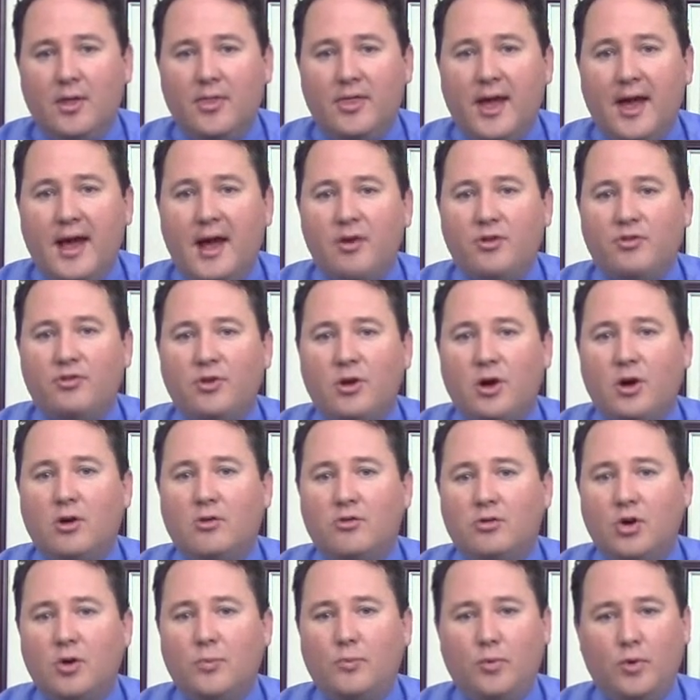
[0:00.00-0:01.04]
The House Call
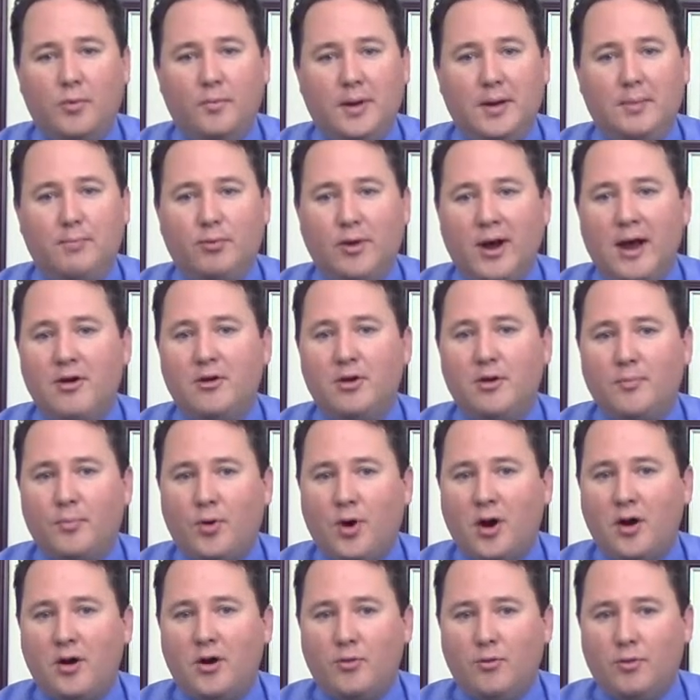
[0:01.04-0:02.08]
Group would be proud to
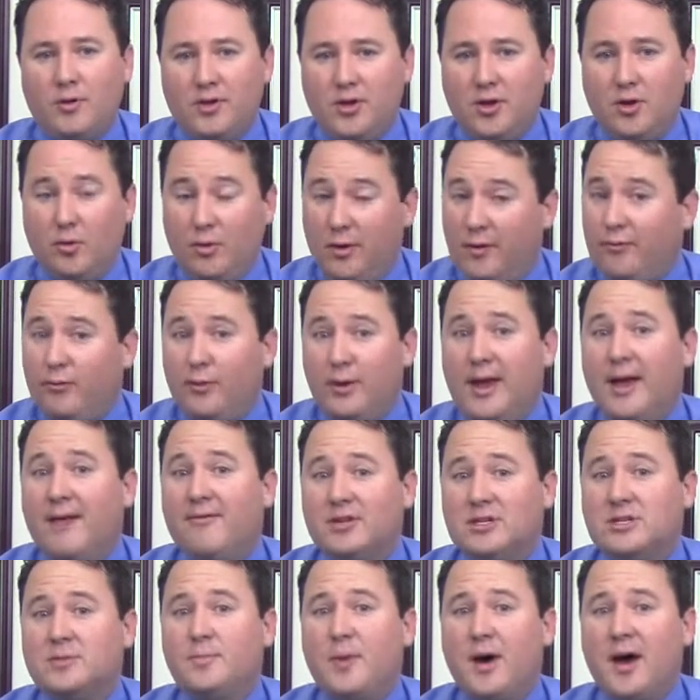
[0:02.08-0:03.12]
partner with you if we
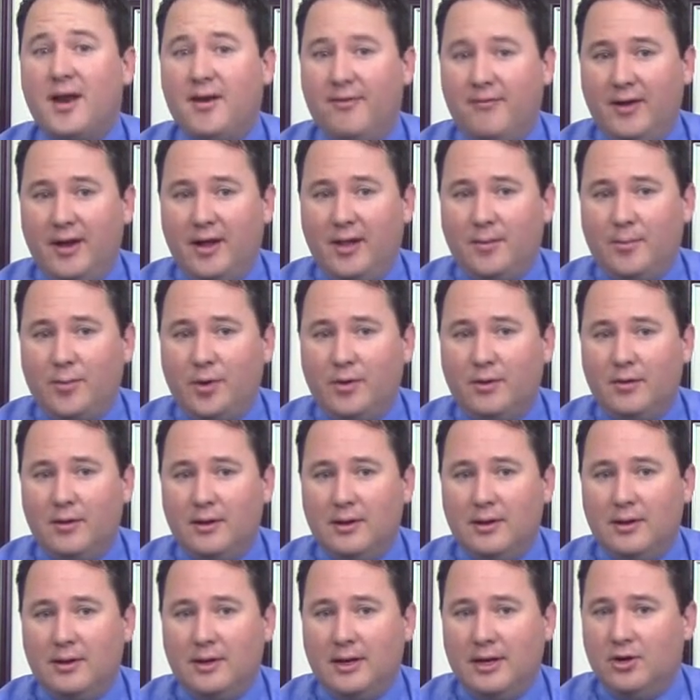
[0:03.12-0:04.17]
have a spot available
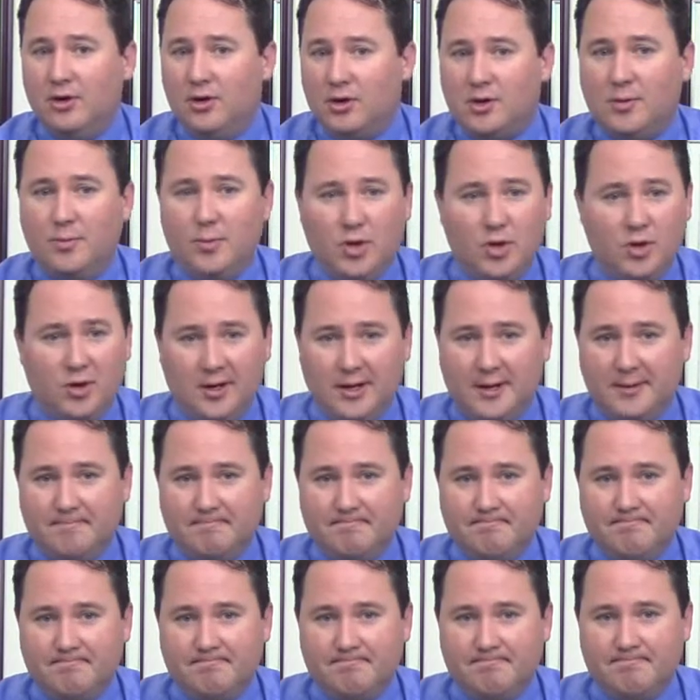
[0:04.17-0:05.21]
in your community.
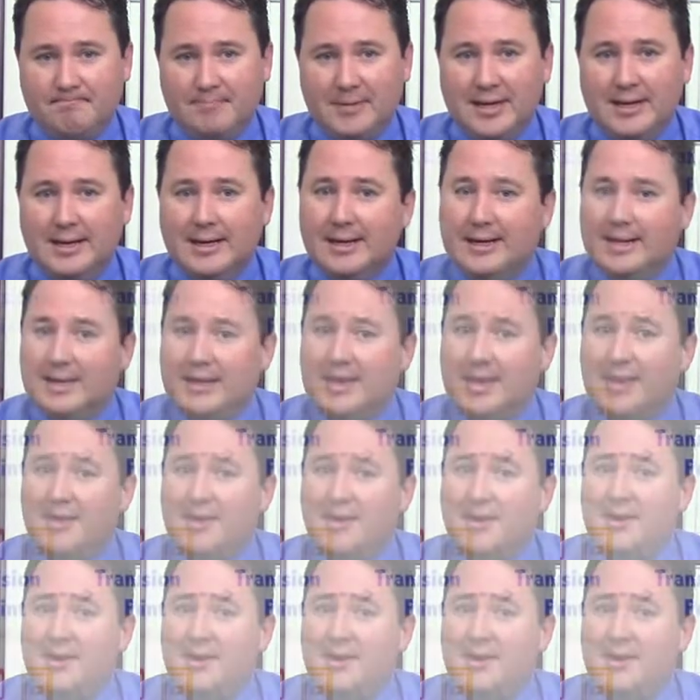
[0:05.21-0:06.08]
In the